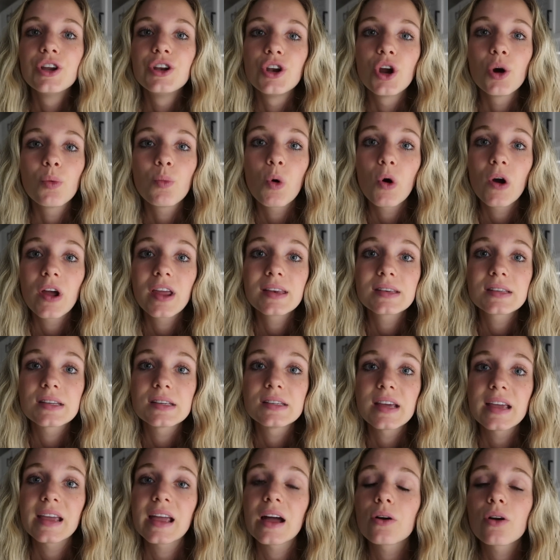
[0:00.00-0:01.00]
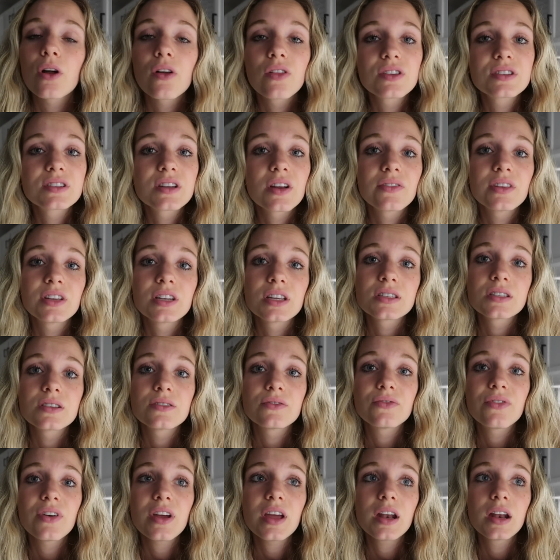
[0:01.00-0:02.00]
no point to take out all the stuff that
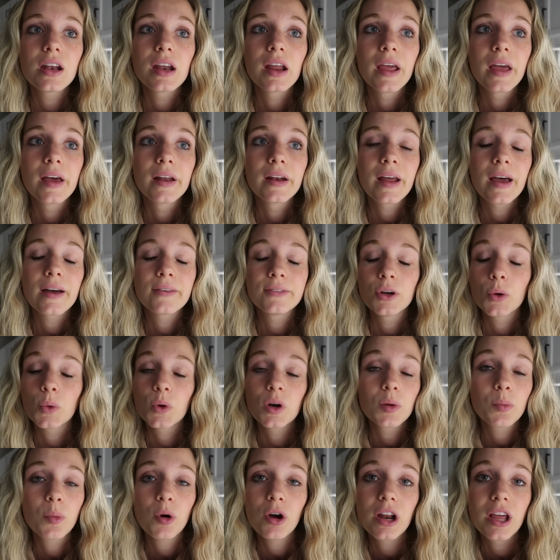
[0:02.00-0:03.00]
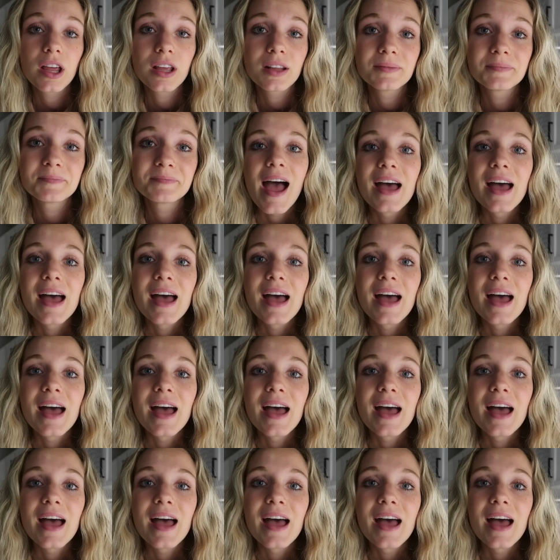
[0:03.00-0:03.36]
doesn't fit and have nowhere to put it.